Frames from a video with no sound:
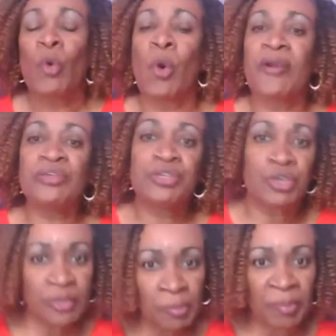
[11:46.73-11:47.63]
or it
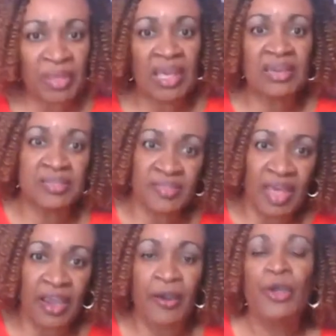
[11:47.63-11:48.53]
shouldn't be and it's
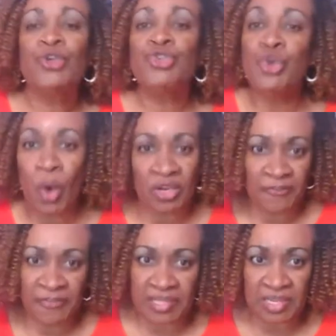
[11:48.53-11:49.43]
there, you want
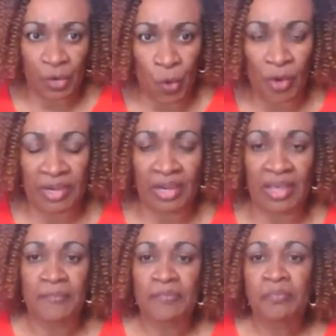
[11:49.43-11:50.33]
to fix it accordingly.